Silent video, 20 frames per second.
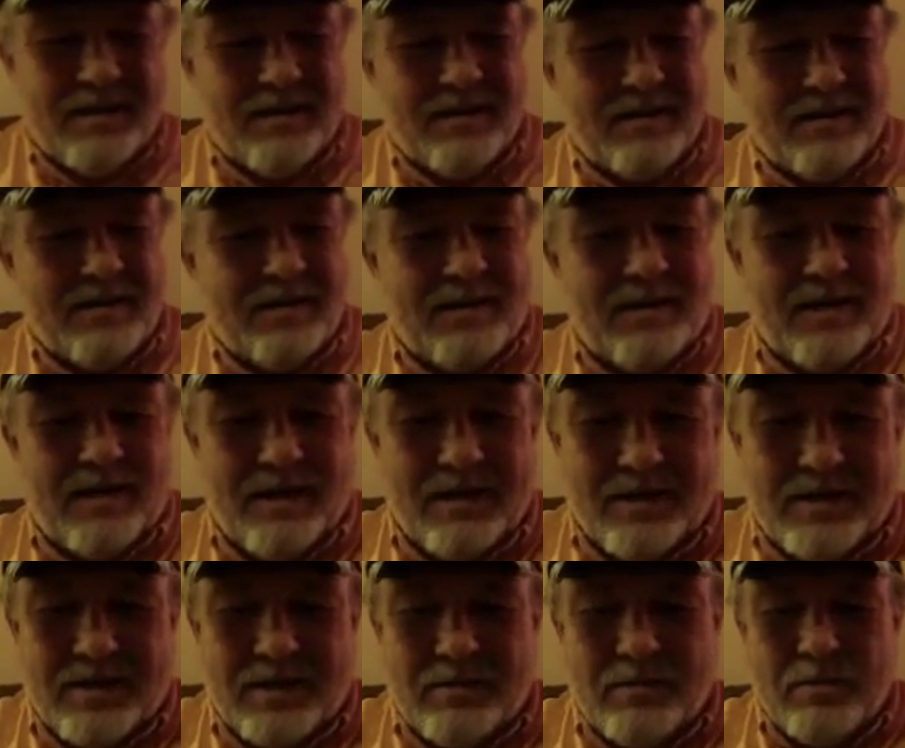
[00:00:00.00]
All right,
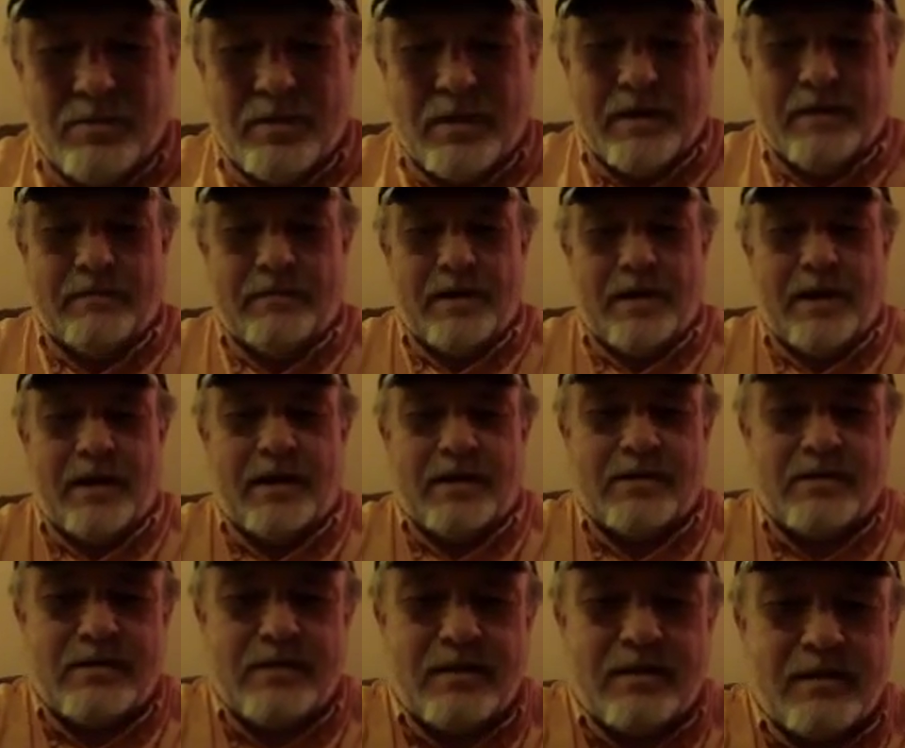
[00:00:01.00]
let's see what we have
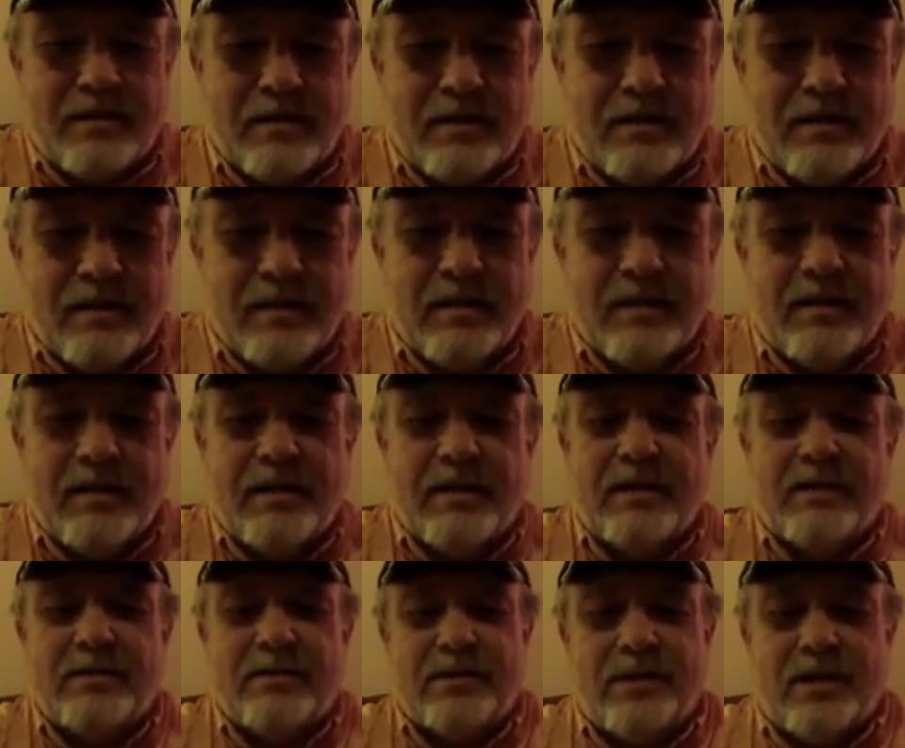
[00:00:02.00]
next.
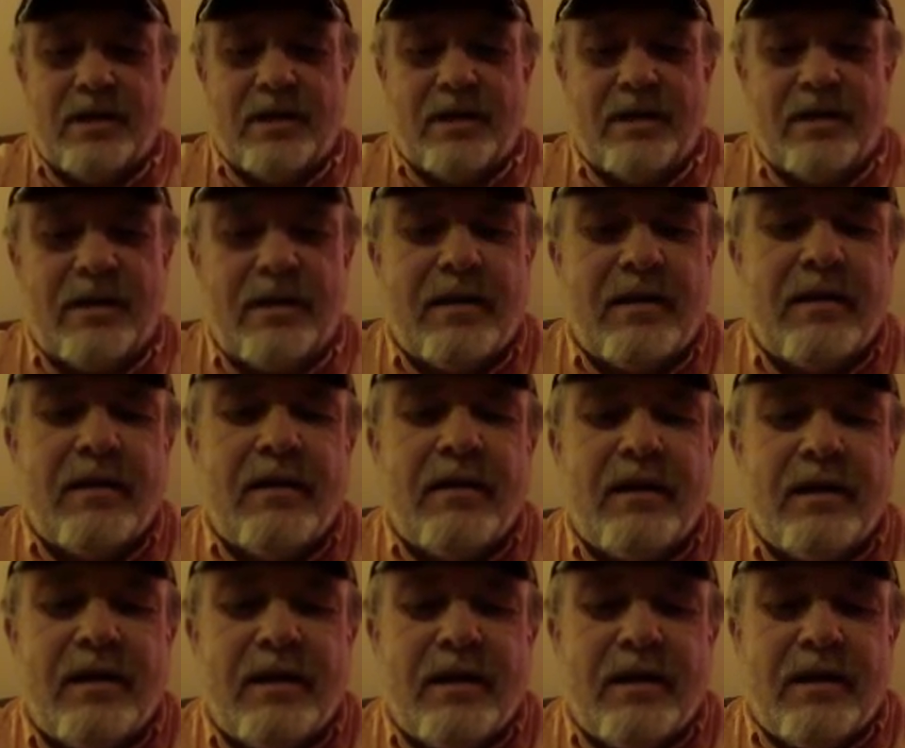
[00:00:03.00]
Let's see.
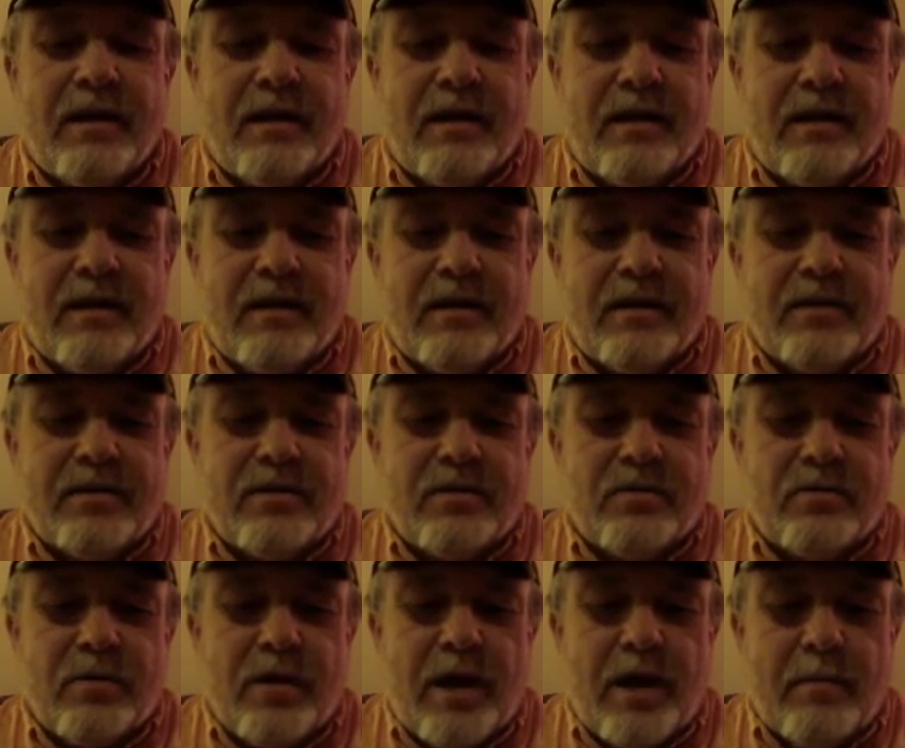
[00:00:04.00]
This is
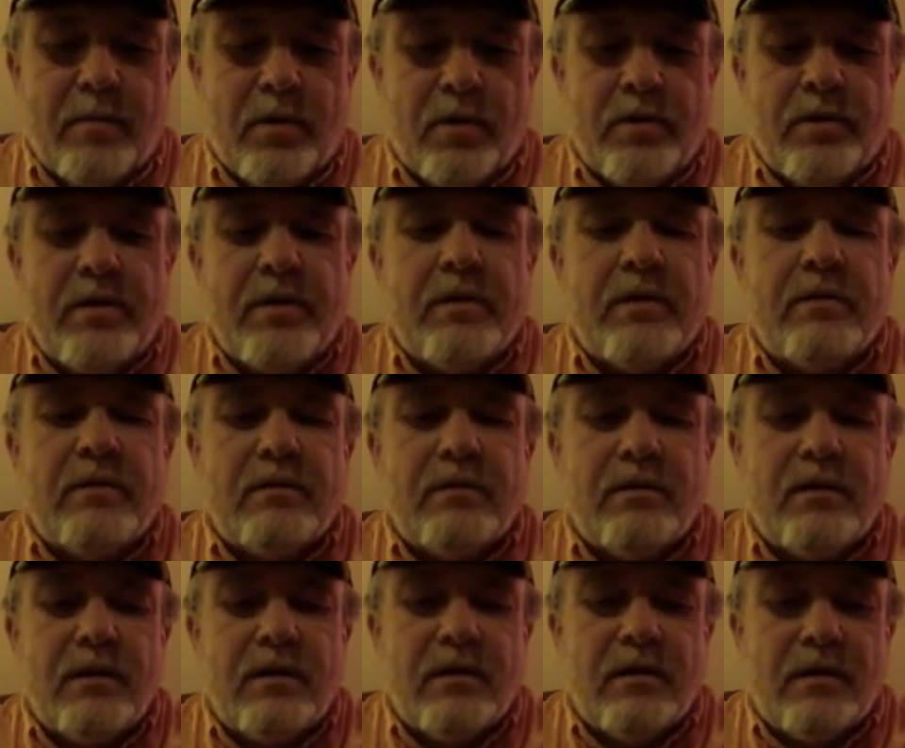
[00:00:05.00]
a Rayburn
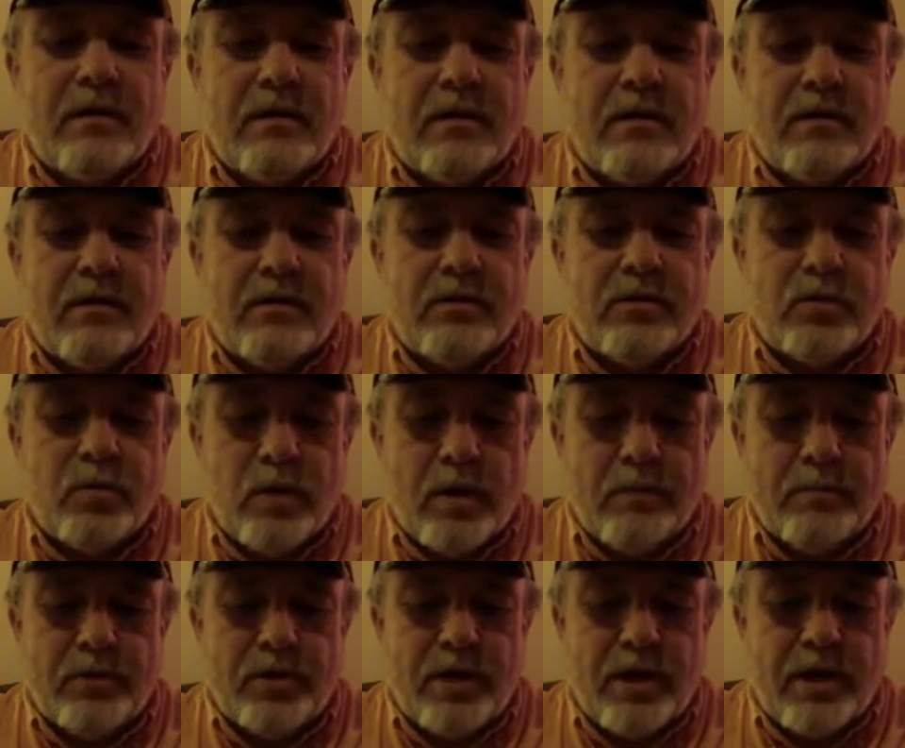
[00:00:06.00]

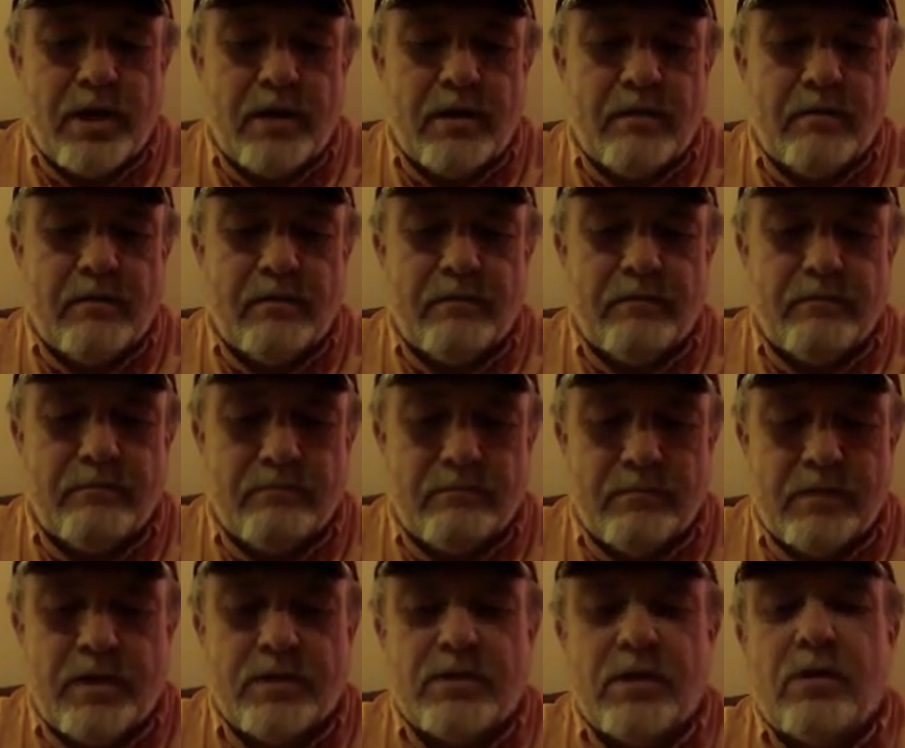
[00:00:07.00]
swim jig.
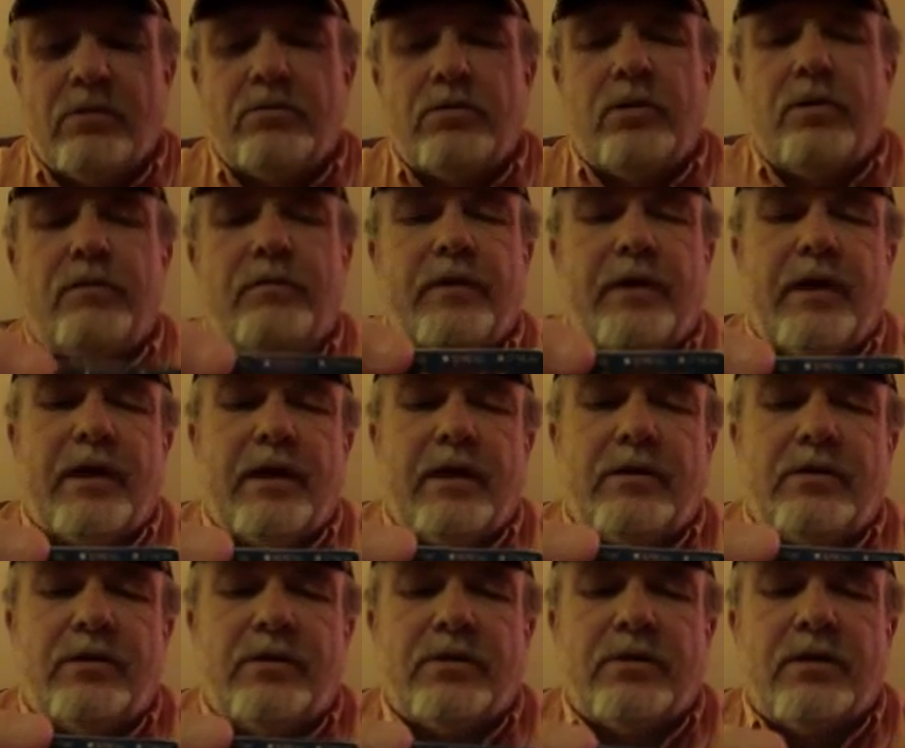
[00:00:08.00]
It's also a
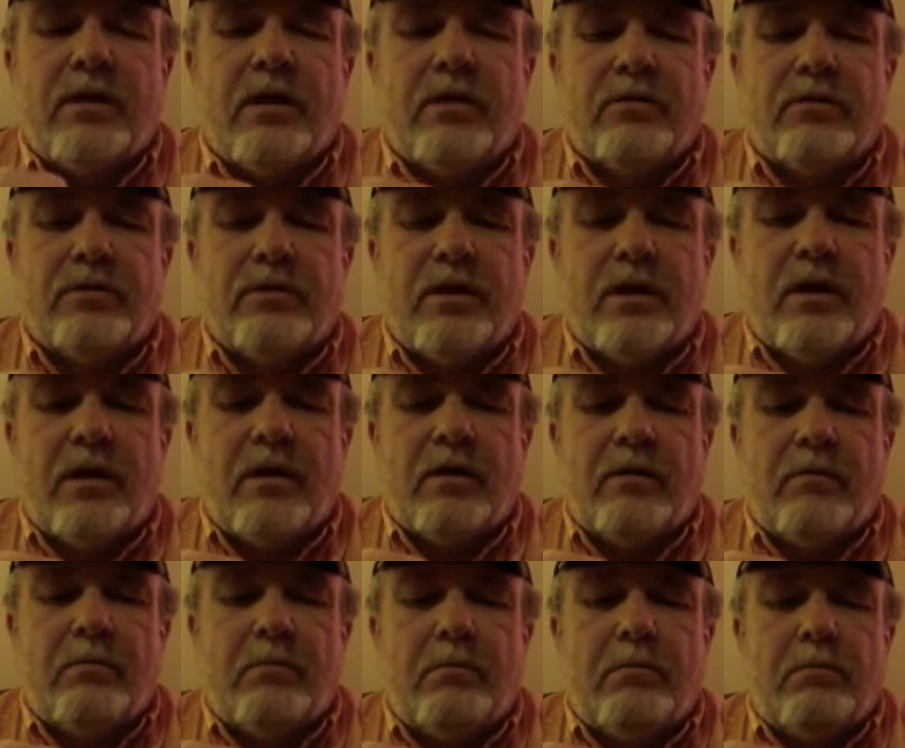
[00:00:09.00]
finesse. This color's
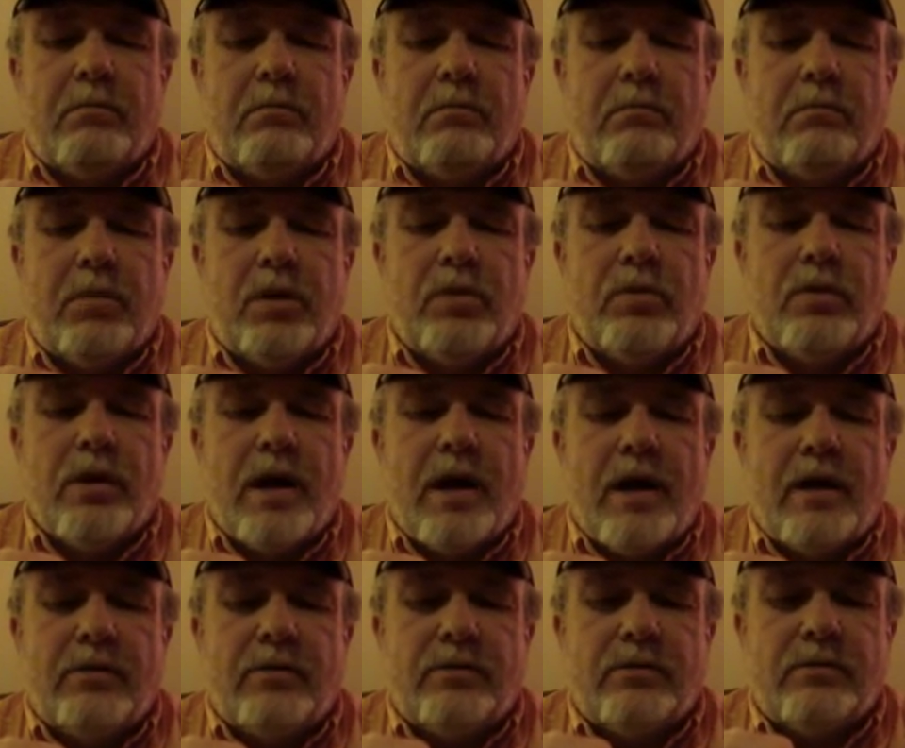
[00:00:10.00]

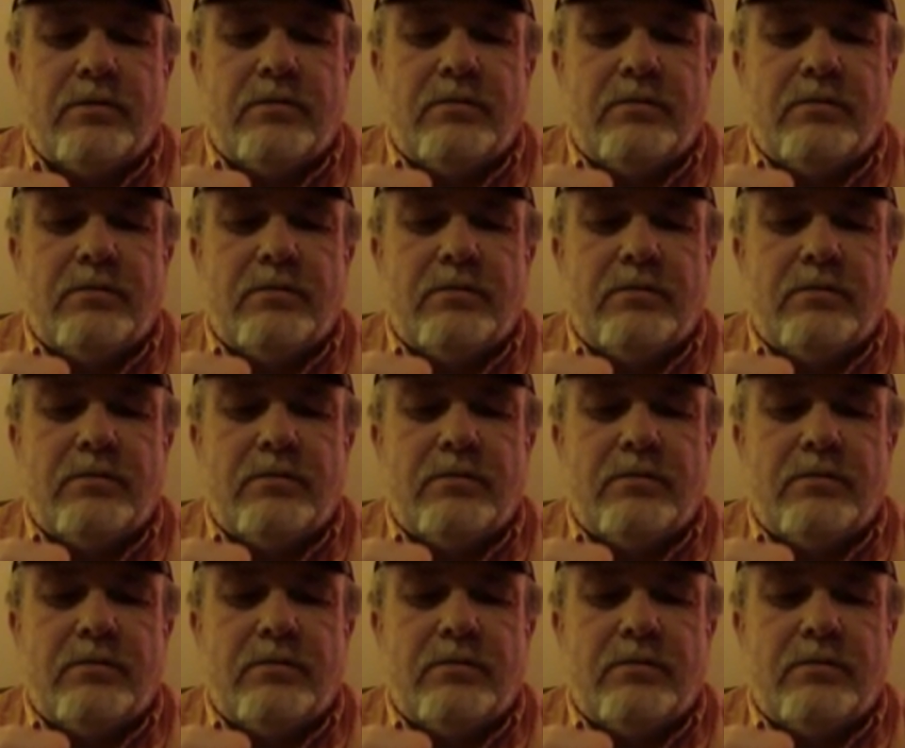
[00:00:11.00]
bluegrass.